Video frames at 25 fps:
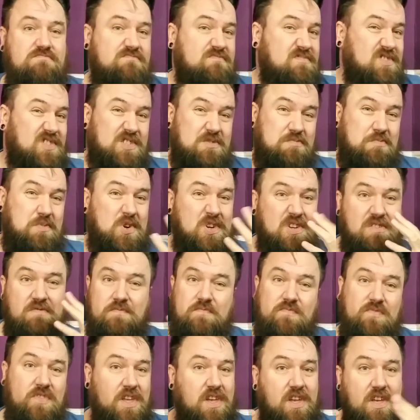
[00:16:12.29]
That's my
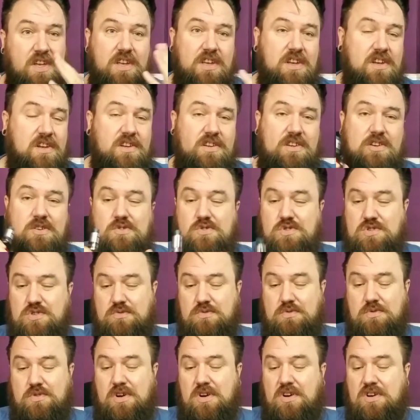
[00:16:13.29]

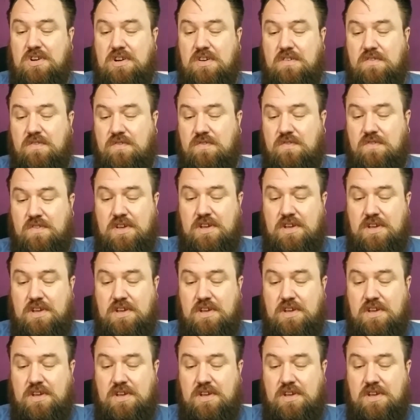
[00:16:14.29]
usual kind of